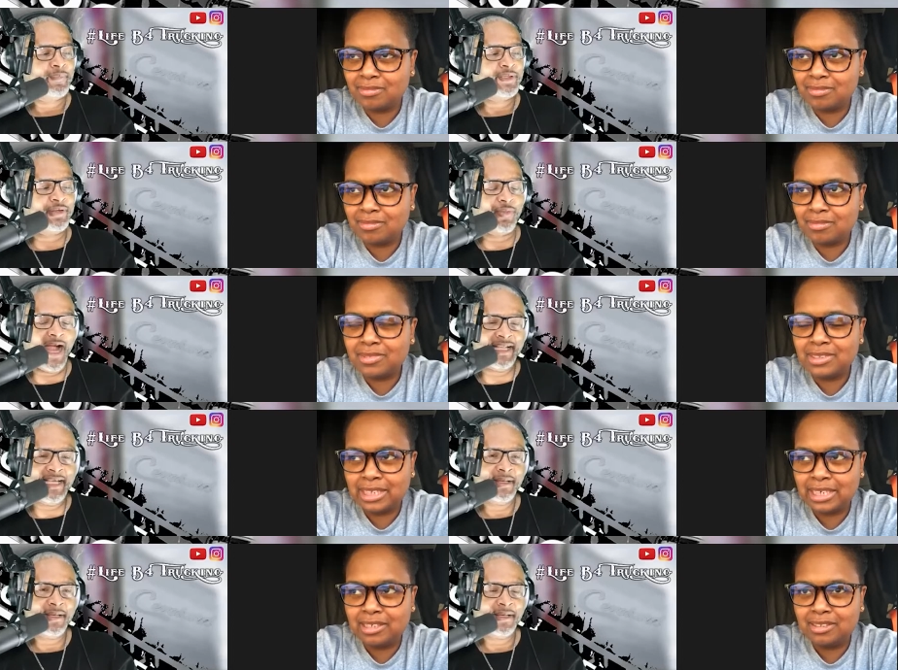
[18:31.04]
Speaker 1: You ready?
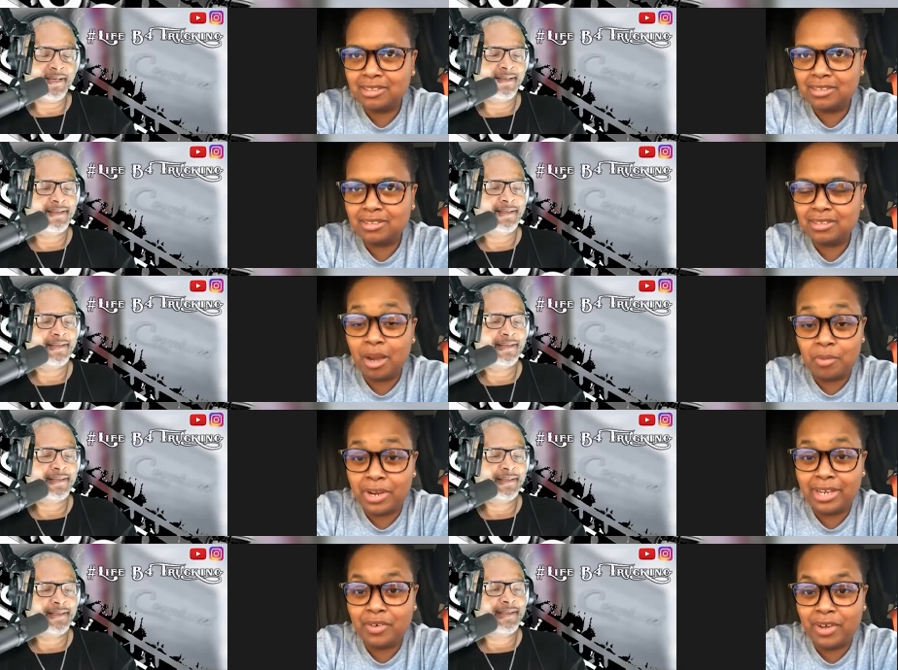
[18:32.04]
Okay.
Speaker 2: I'm
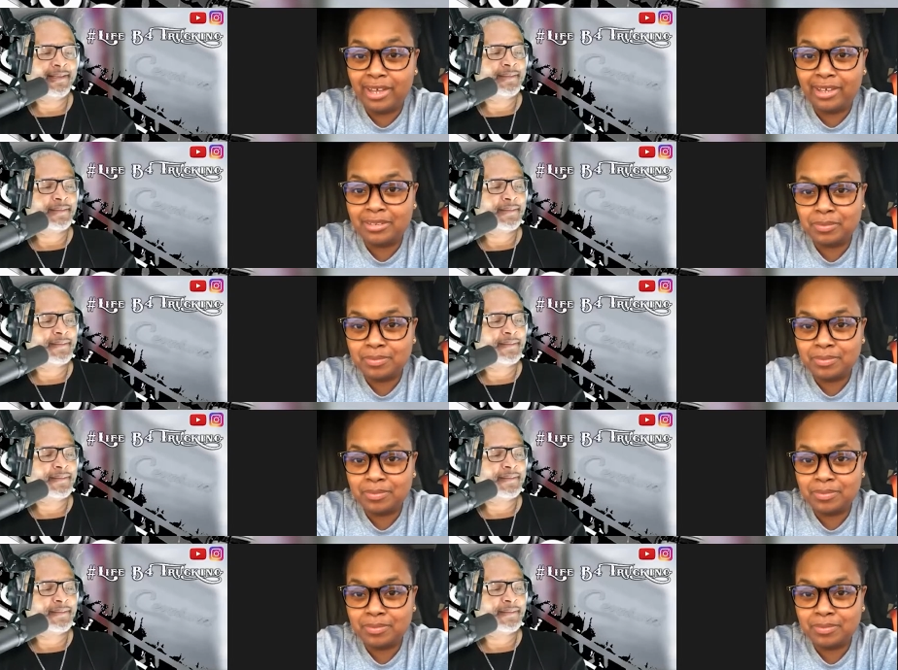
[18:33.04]
ready. Go ahead.